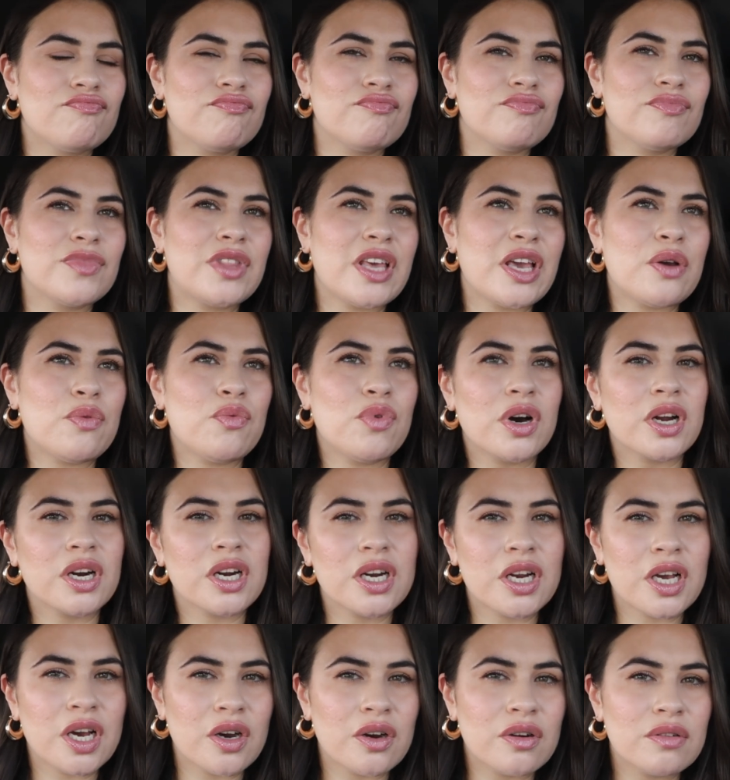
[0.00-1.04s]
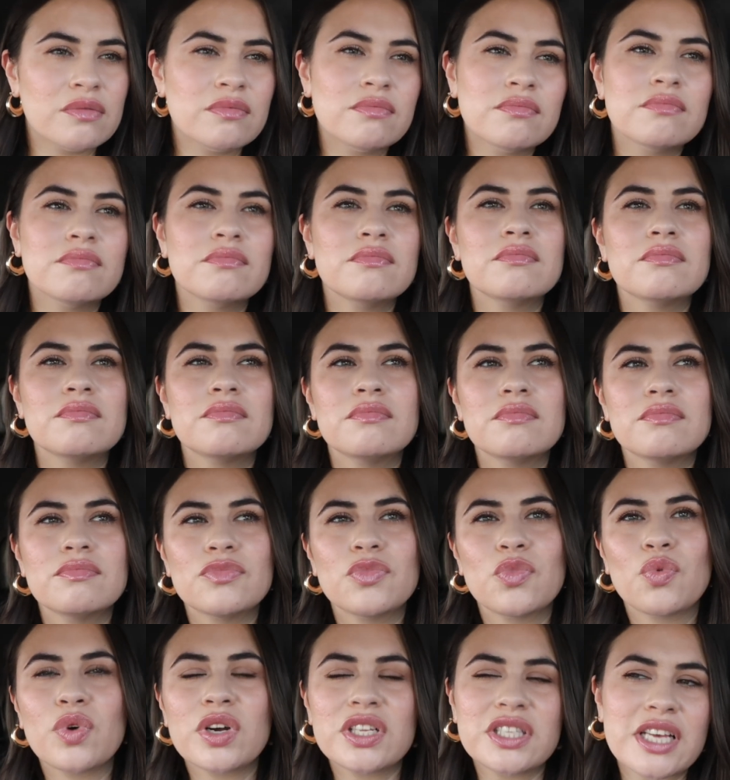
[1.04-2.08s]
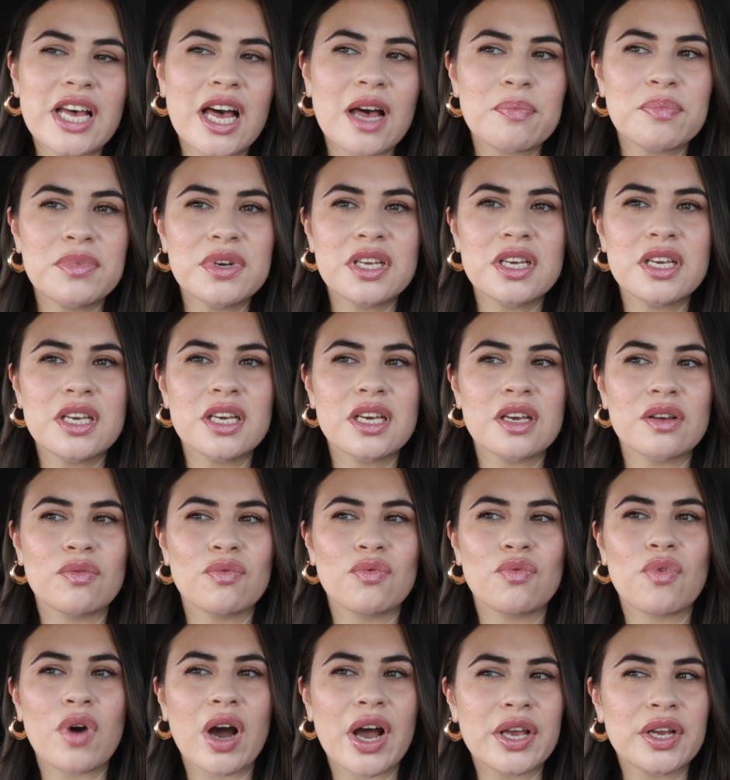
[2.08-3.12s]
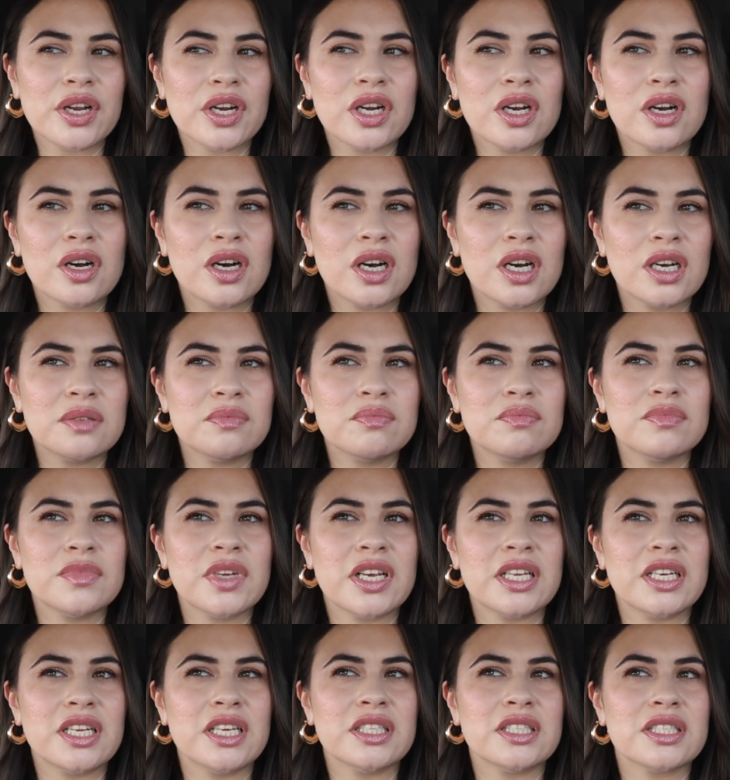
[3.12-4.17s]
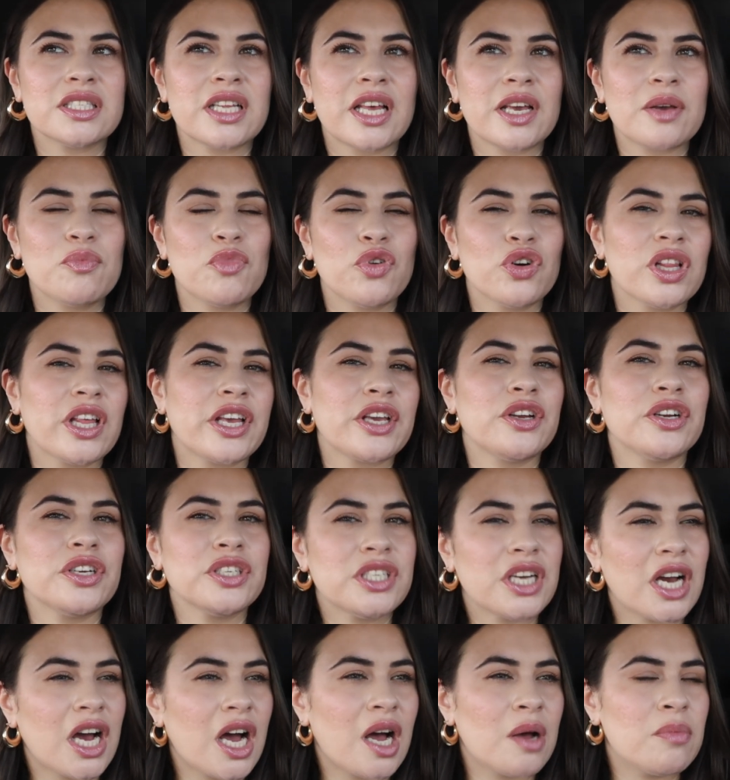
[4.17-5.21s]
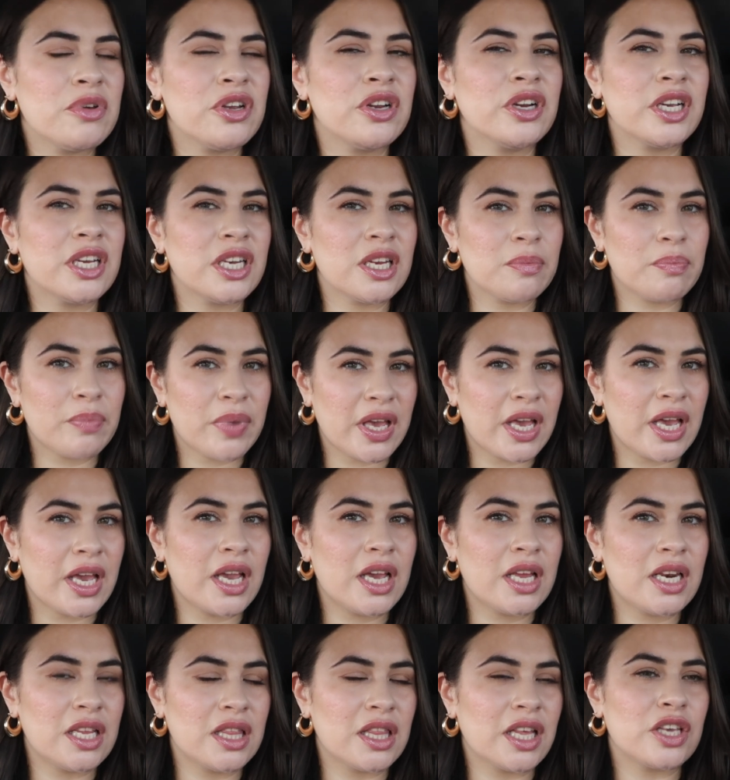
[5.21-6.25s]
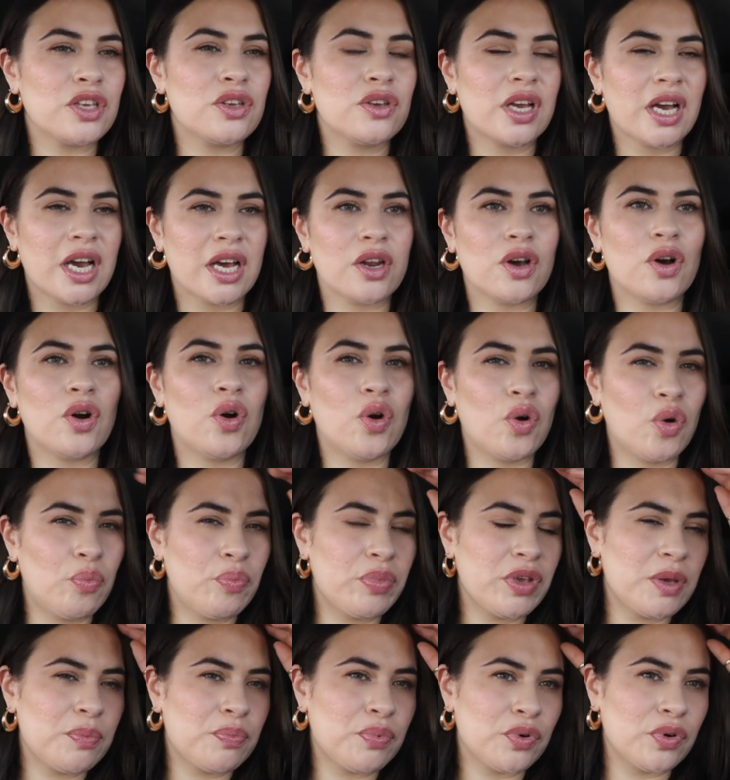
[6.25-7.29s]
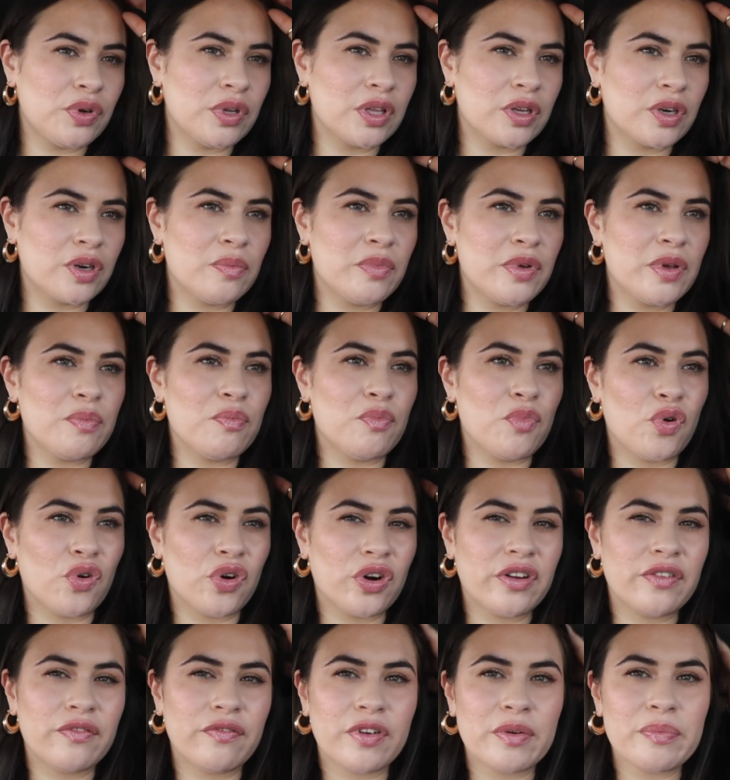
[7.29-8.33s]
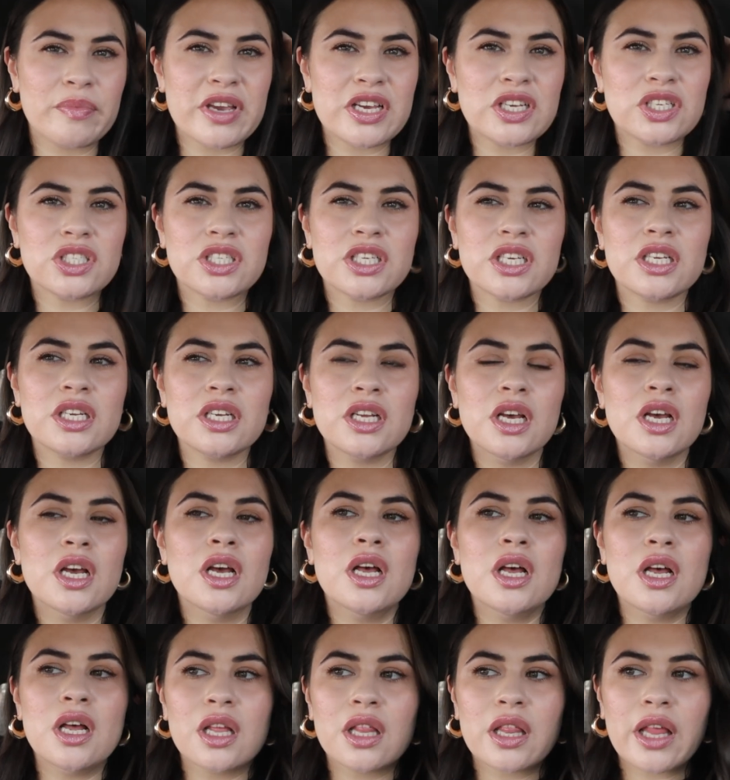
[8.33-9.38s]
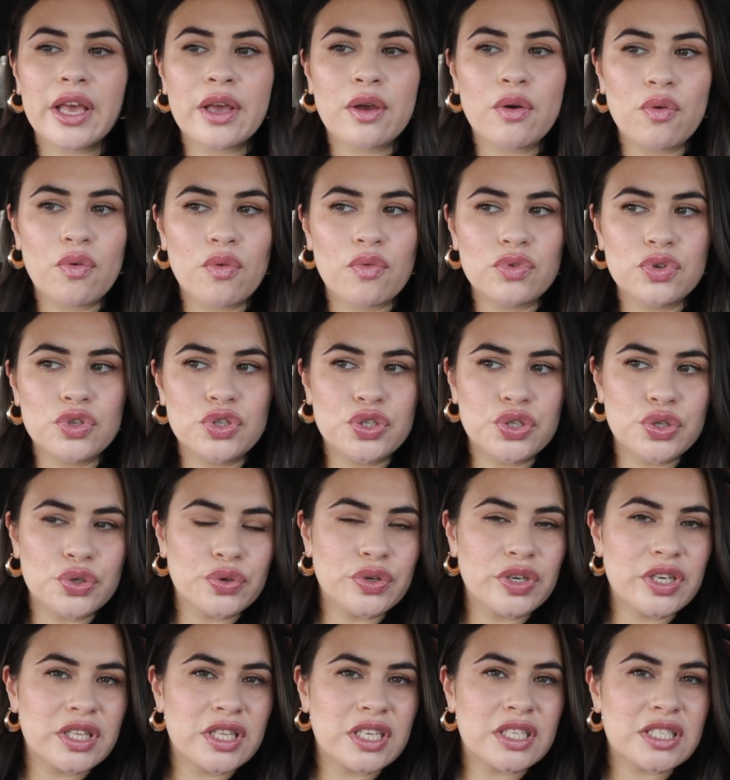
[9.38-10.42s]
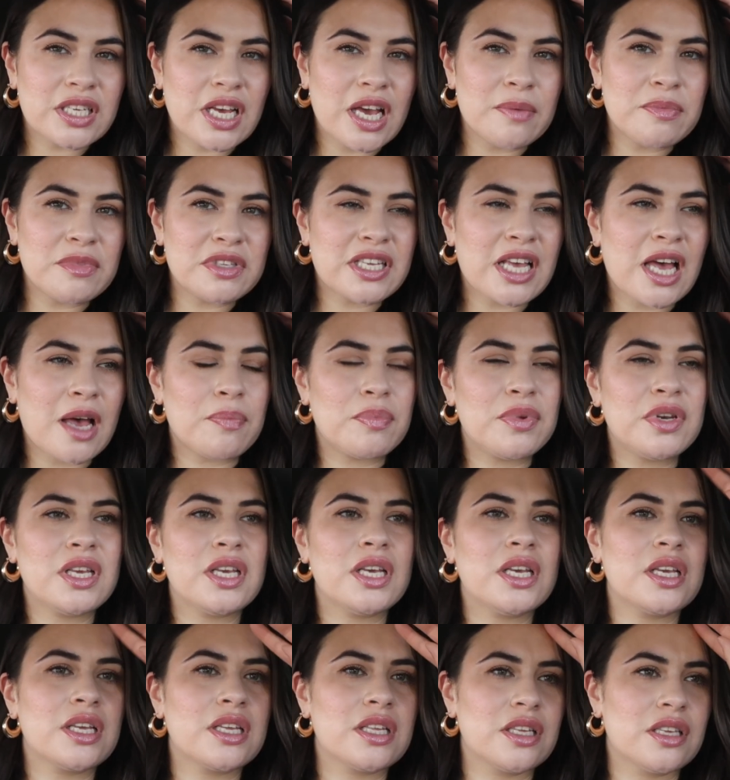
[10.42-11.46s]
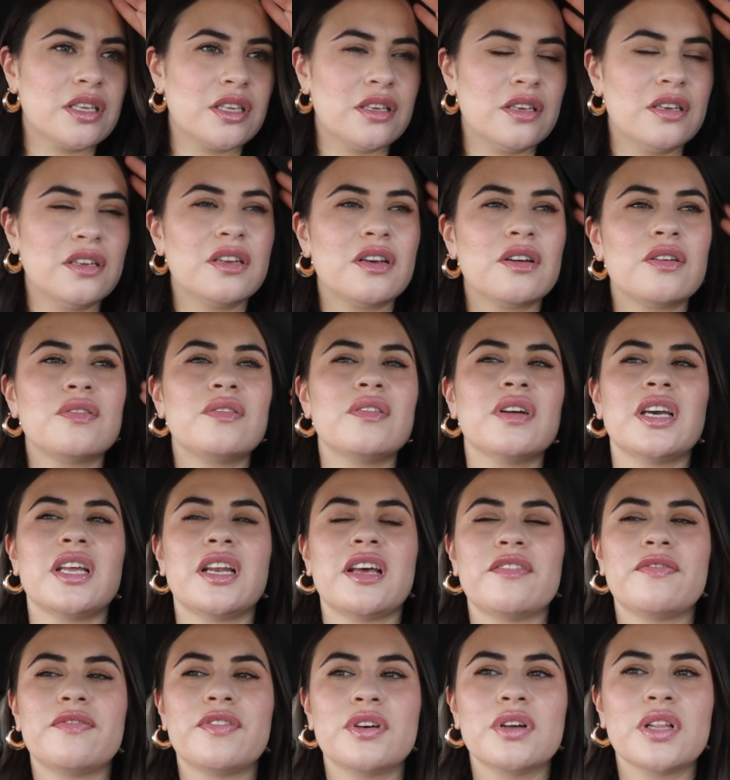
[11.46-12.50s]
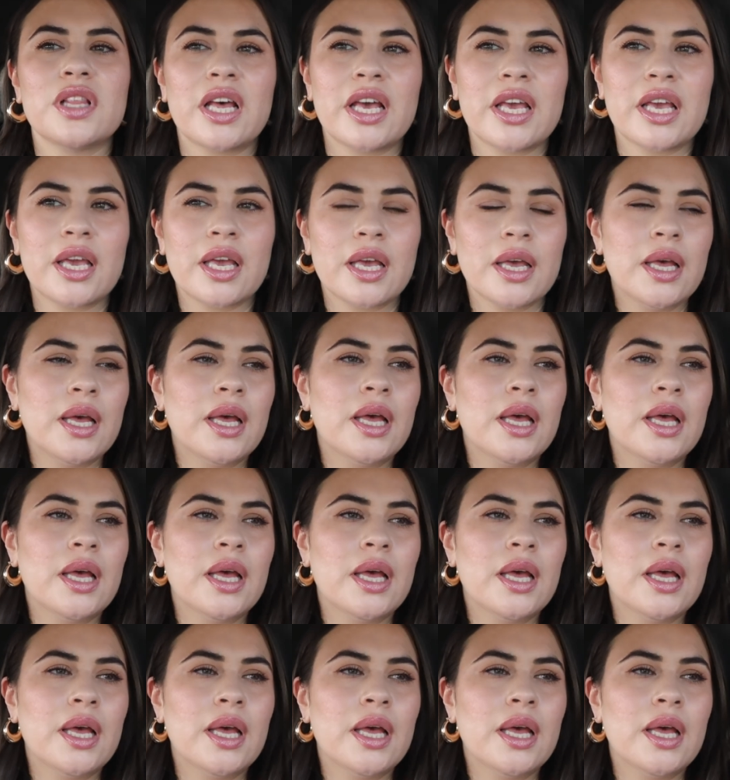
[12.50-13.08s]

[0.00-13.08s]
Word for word: they want to know what's happening and why you're gone and it's like more like your job and you're getting paid and like you kind of owe people a little bit more information like during the time it's happening you know and i feel like